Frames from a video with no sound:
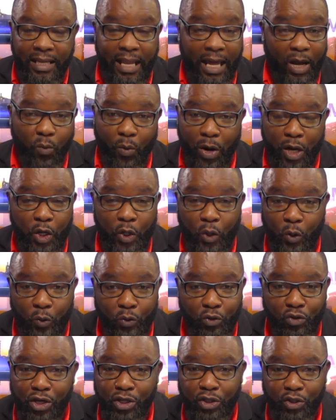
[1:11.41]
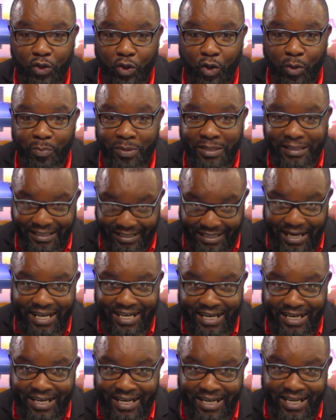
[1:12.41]
like when you lose your job
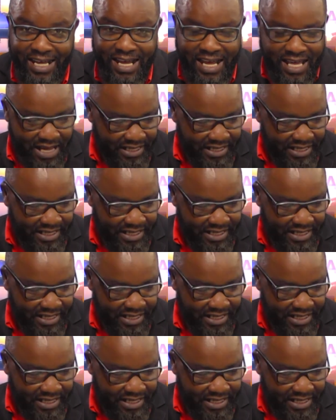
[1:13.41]
suddenly.